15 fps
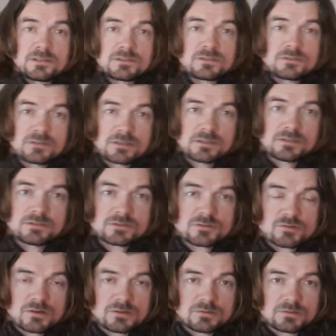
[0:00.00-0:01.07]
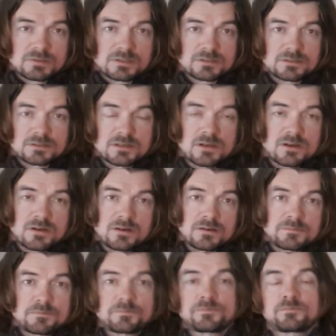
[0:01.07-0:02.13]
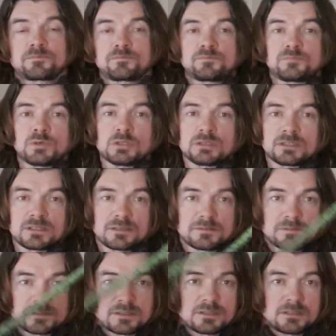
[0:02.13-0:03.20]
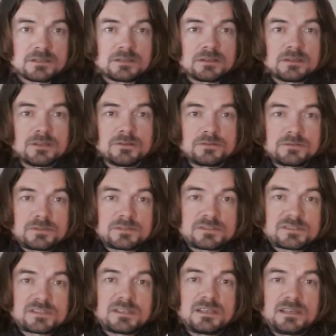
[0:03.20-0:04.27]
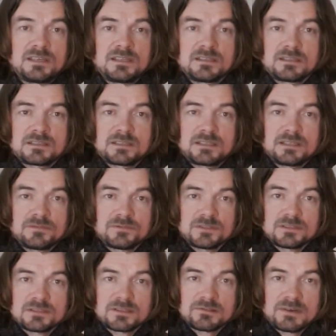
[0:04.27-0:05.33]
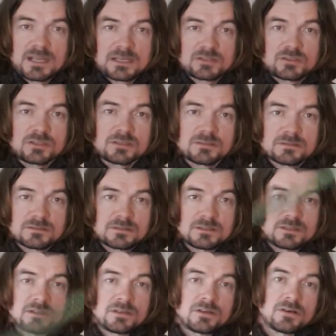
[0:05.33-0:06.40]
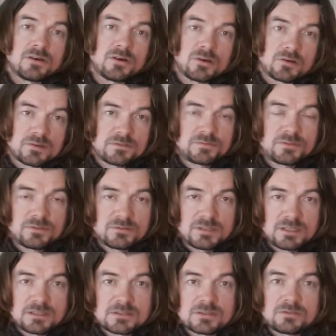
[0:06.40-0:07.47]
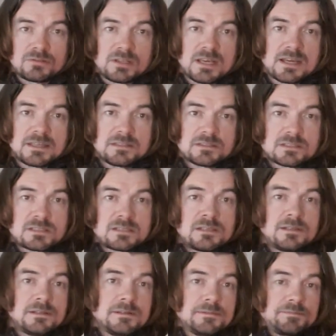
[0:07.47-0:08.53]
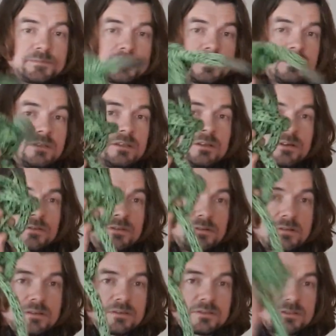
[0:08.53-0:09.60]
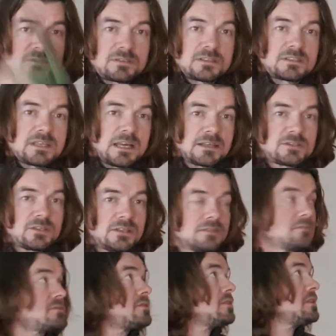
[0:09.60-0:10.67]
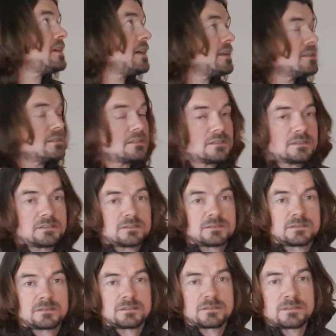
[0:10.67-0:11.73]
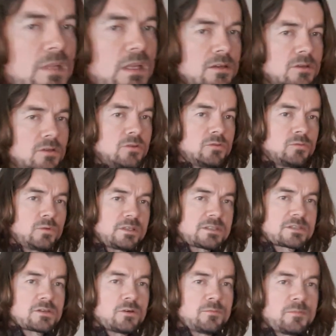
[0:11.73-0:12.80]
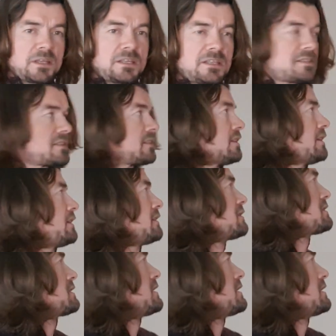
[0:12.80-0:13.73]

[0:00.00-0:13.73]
to control or pull the loads in a given direction. Or if you need 2 lines, you can just attach it to the end. With so many slings